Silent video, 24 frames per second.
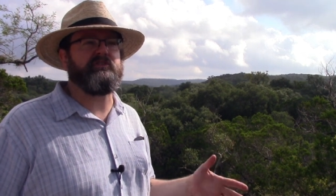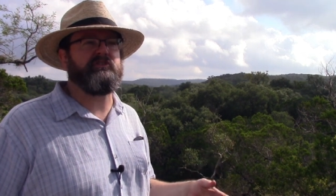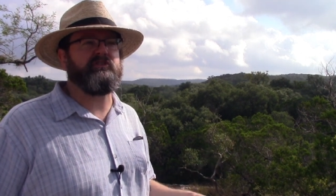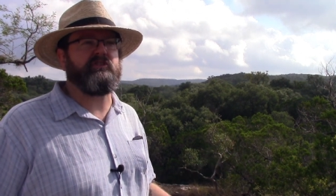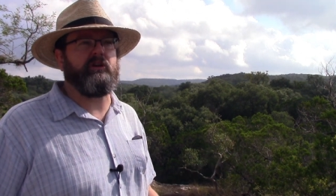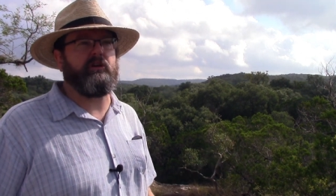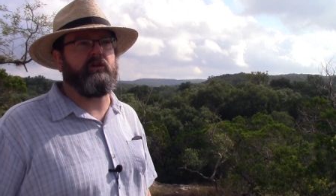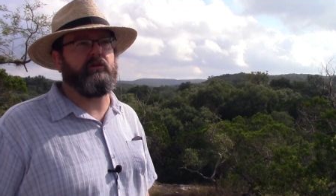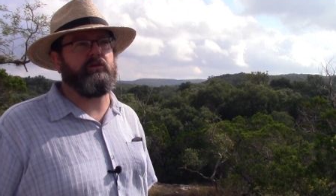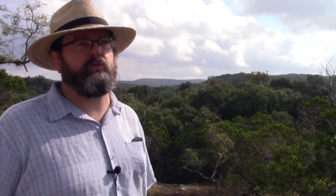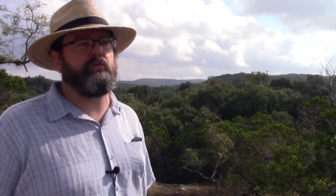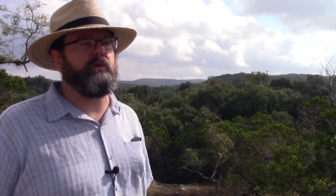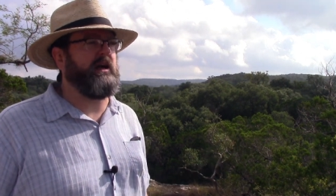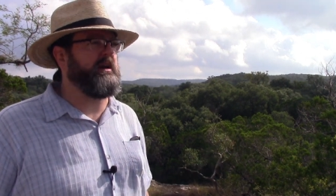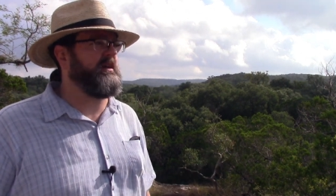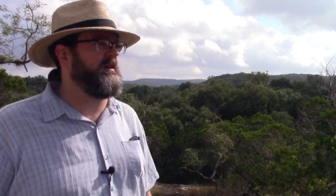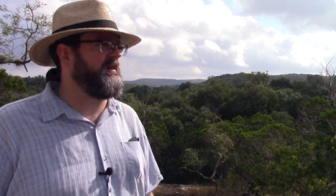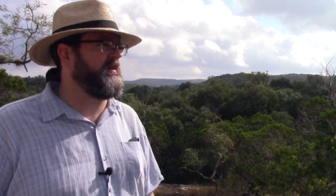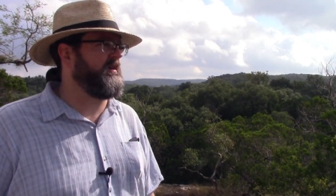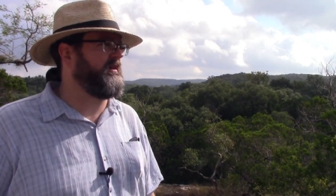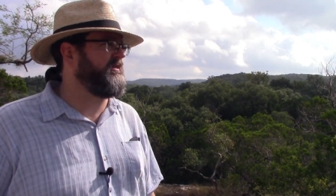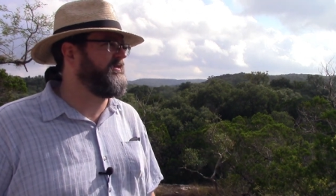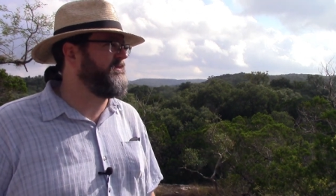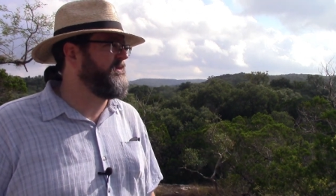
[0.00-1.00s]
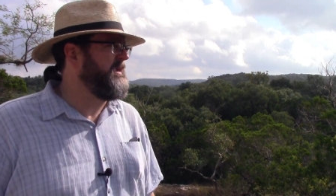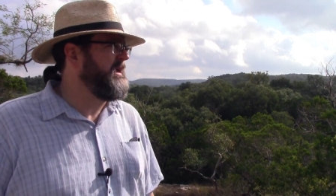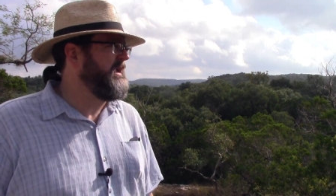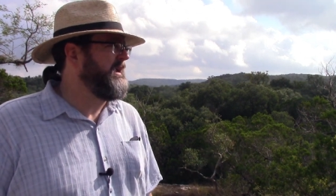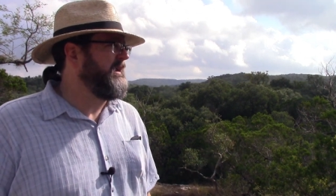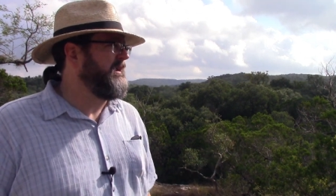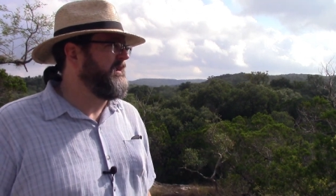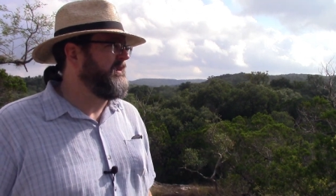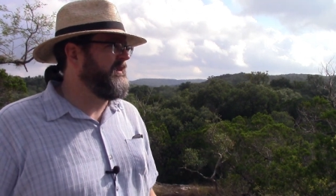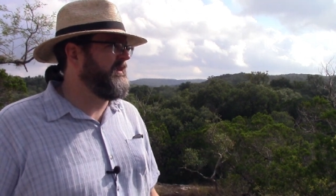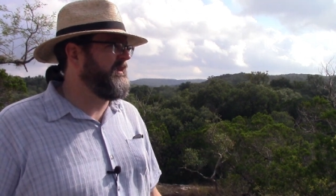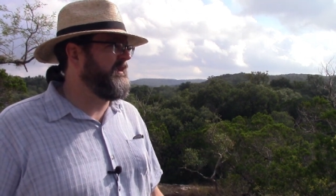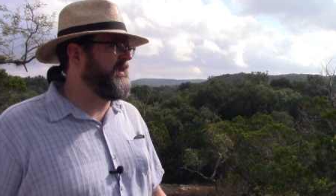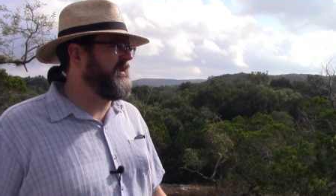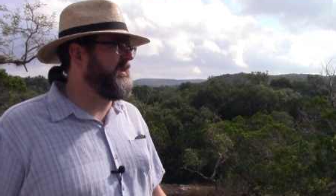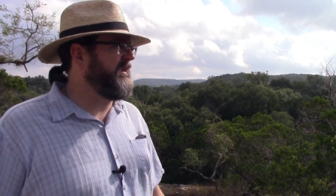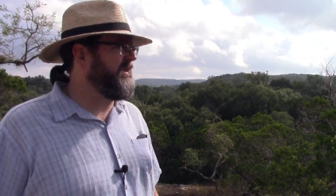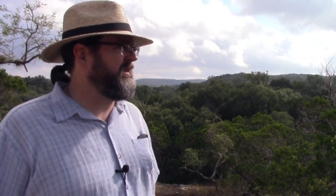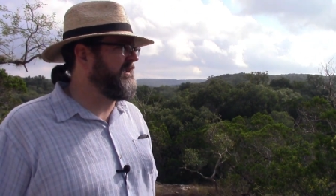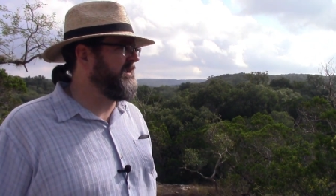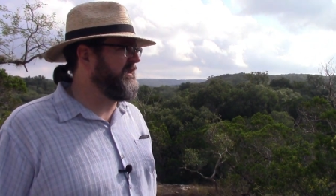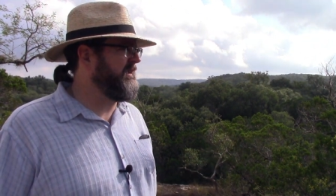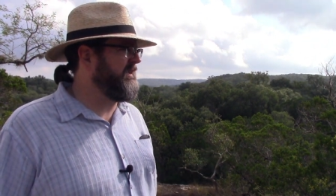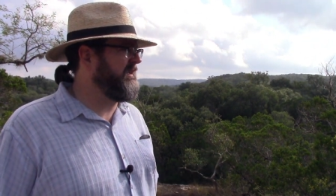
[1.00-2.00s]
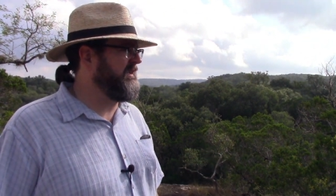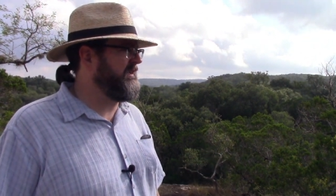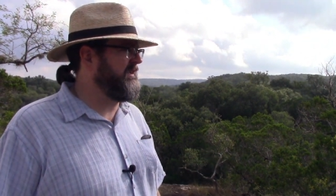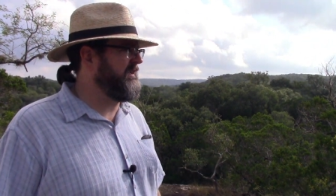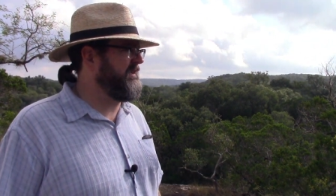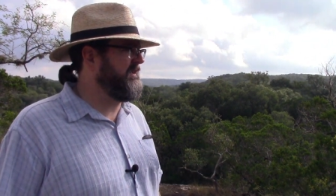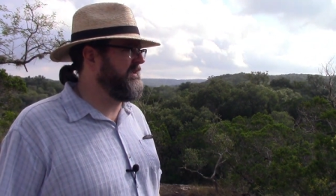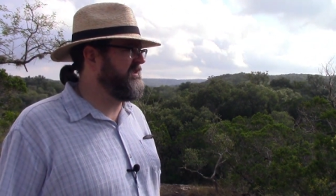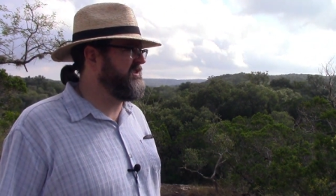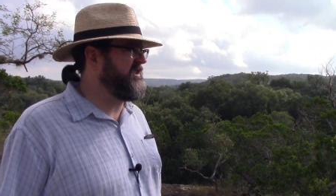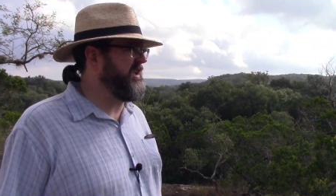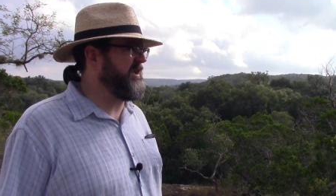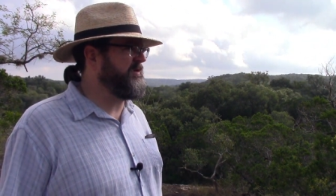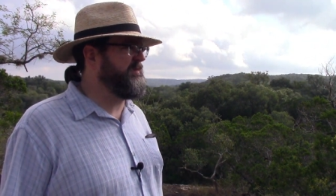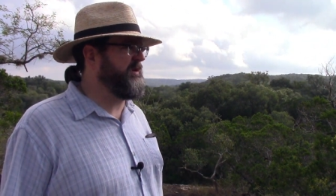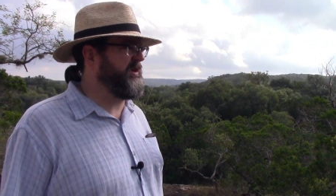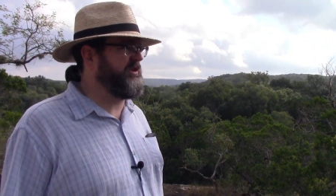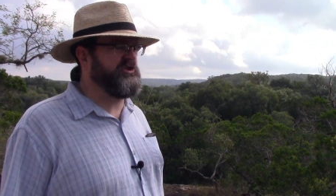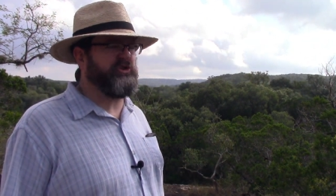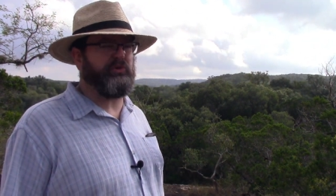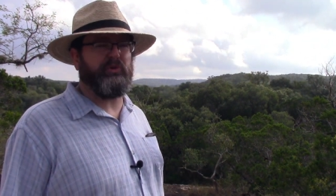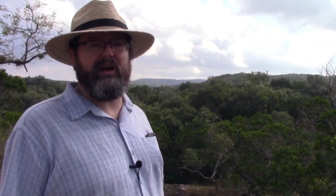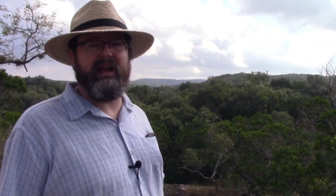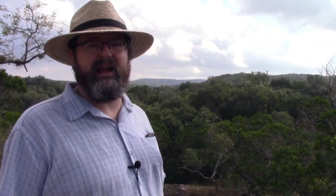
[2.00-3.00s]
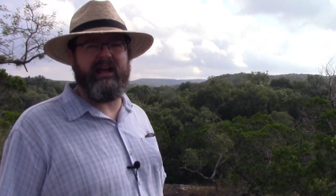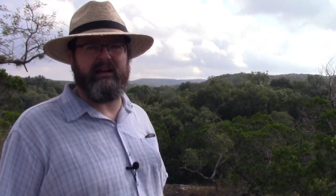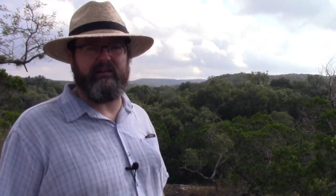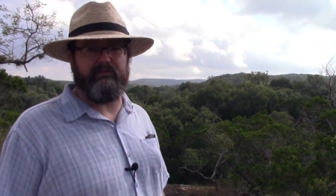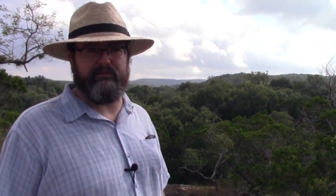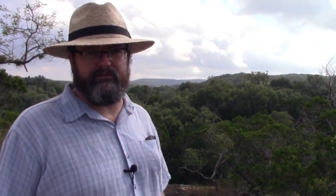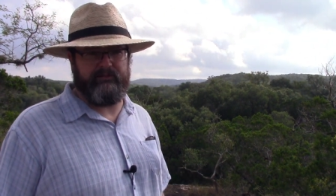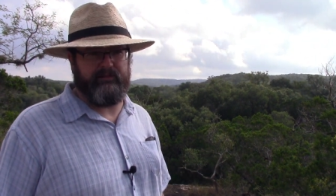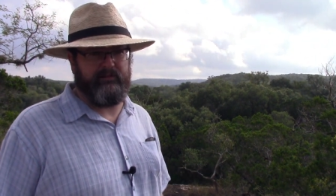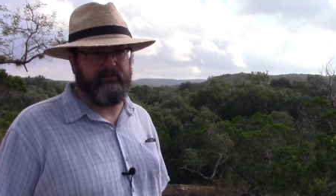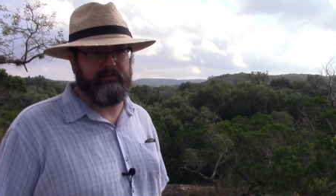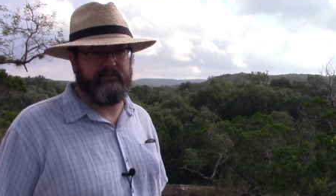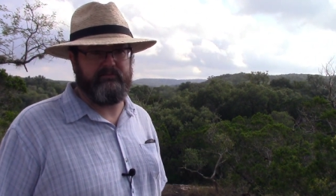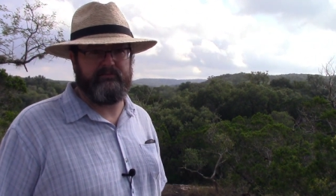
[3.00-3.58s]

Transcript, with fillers: So, I don't know, the uh, uh, duck-billed giraffe.